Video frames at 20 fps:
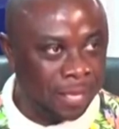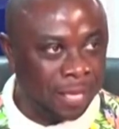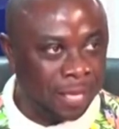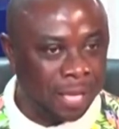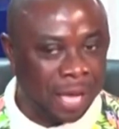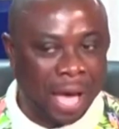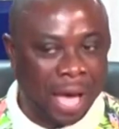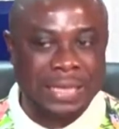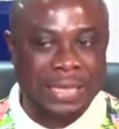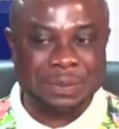
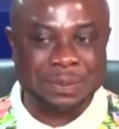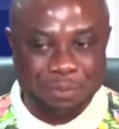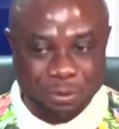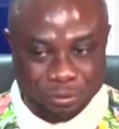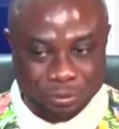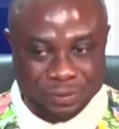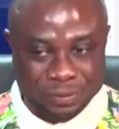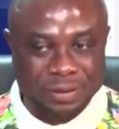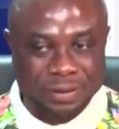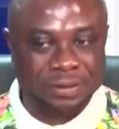at
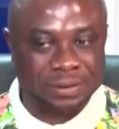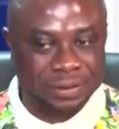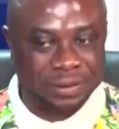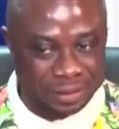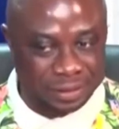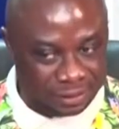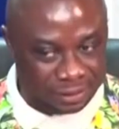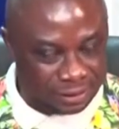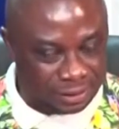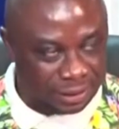most
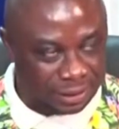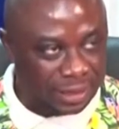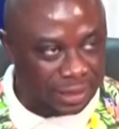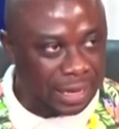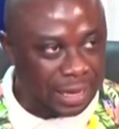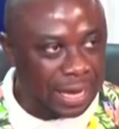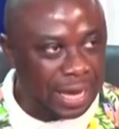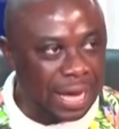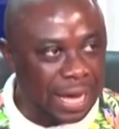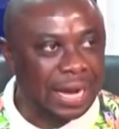6
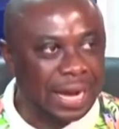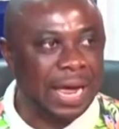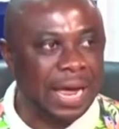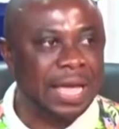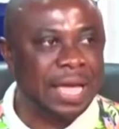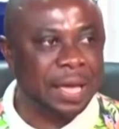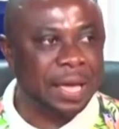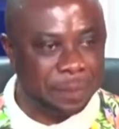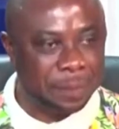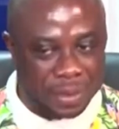na
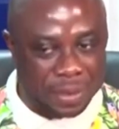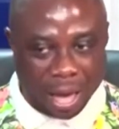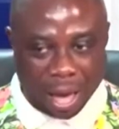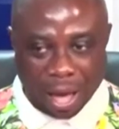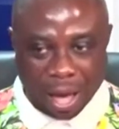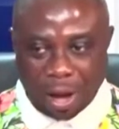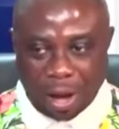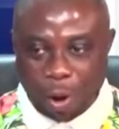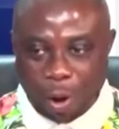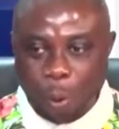e bia
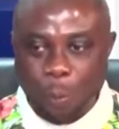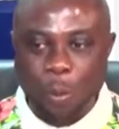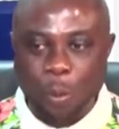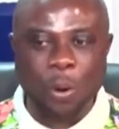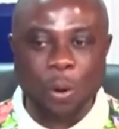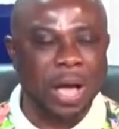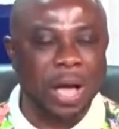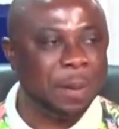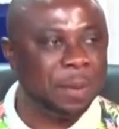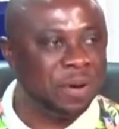omo
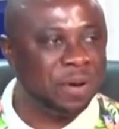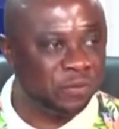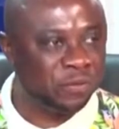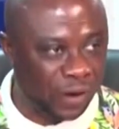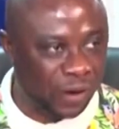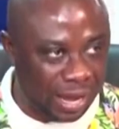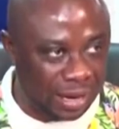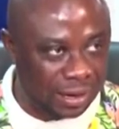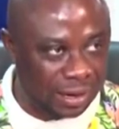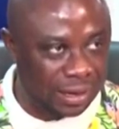ebe
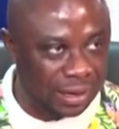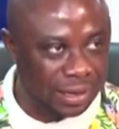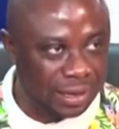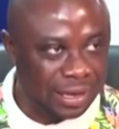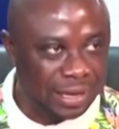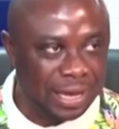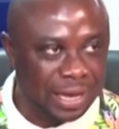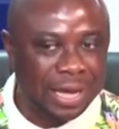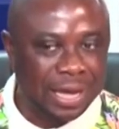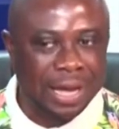file
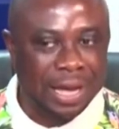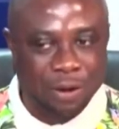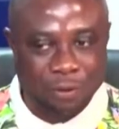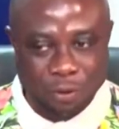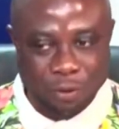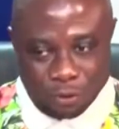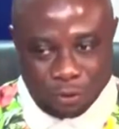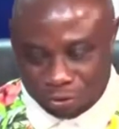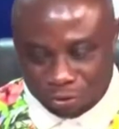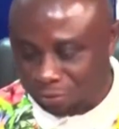e wo
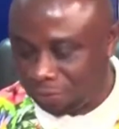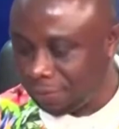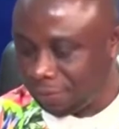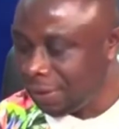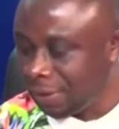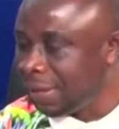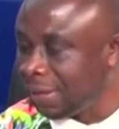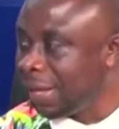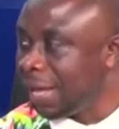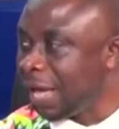honum
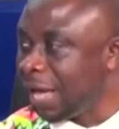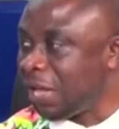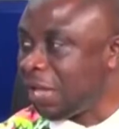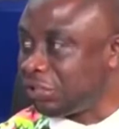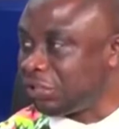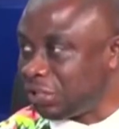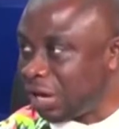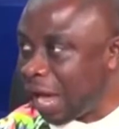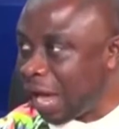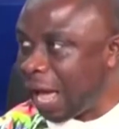e
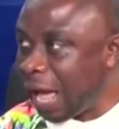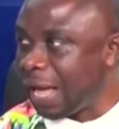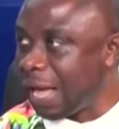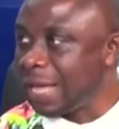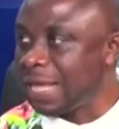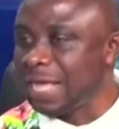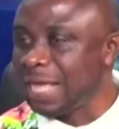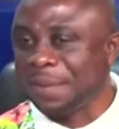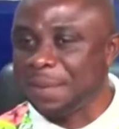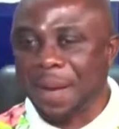kina
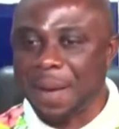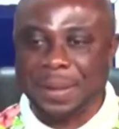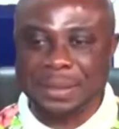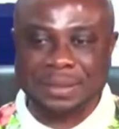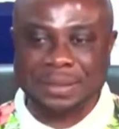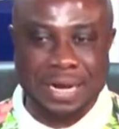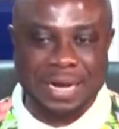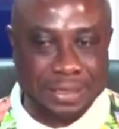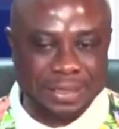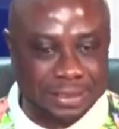e ba
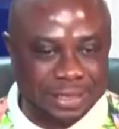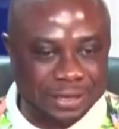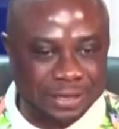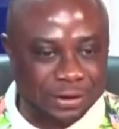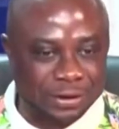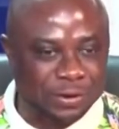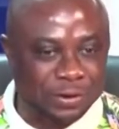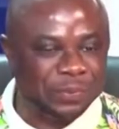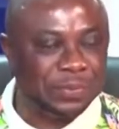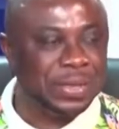betenase
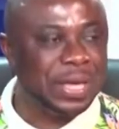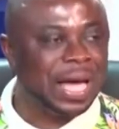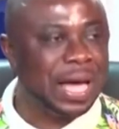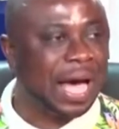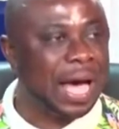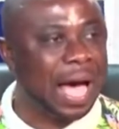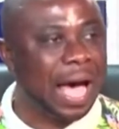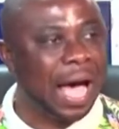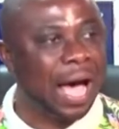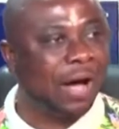obi
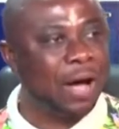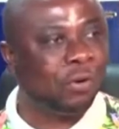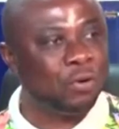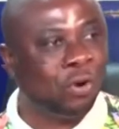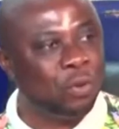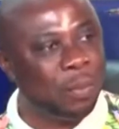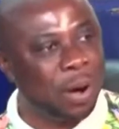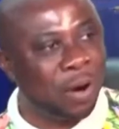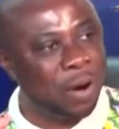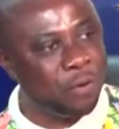a
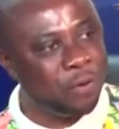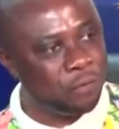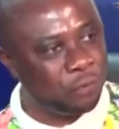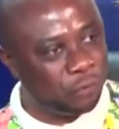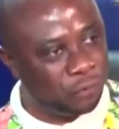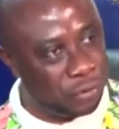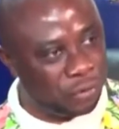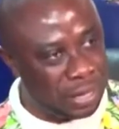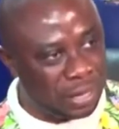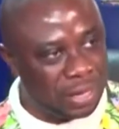kroma
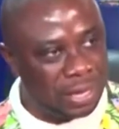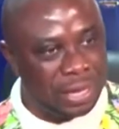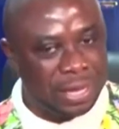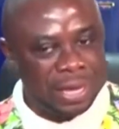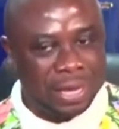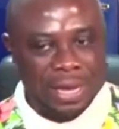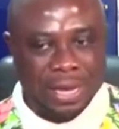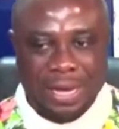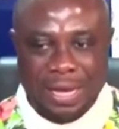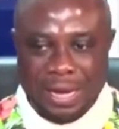ofri
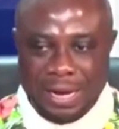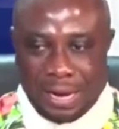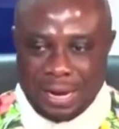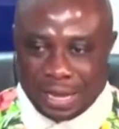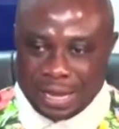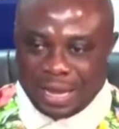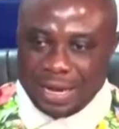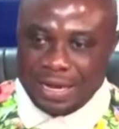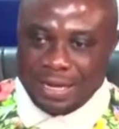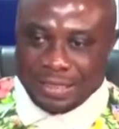
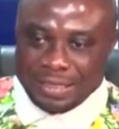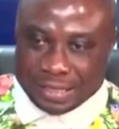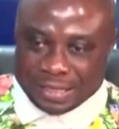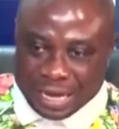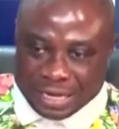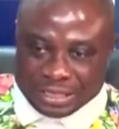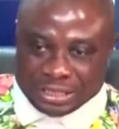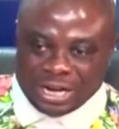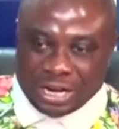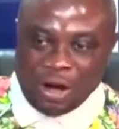any
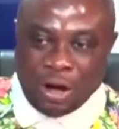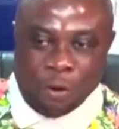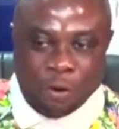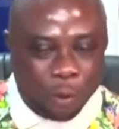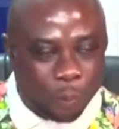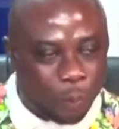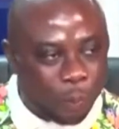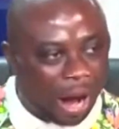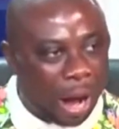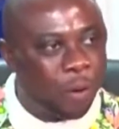discussion and
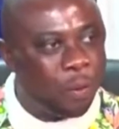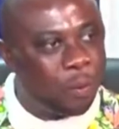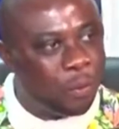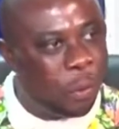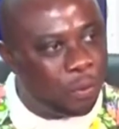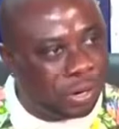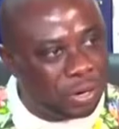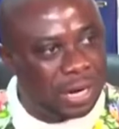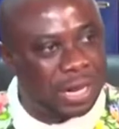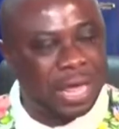come out
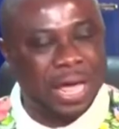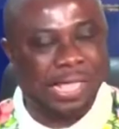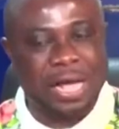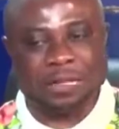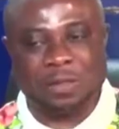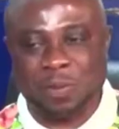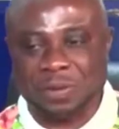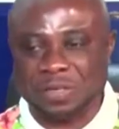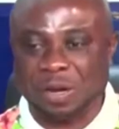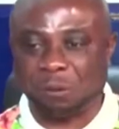moody, a
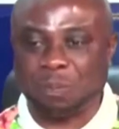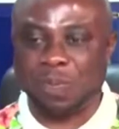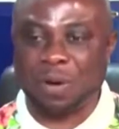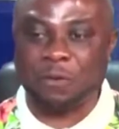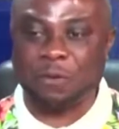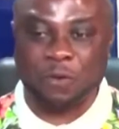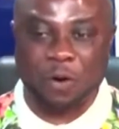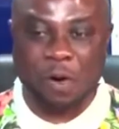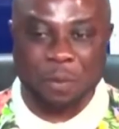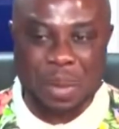special
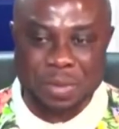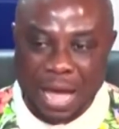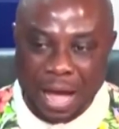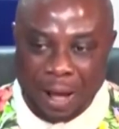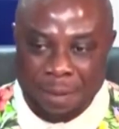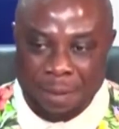platform here.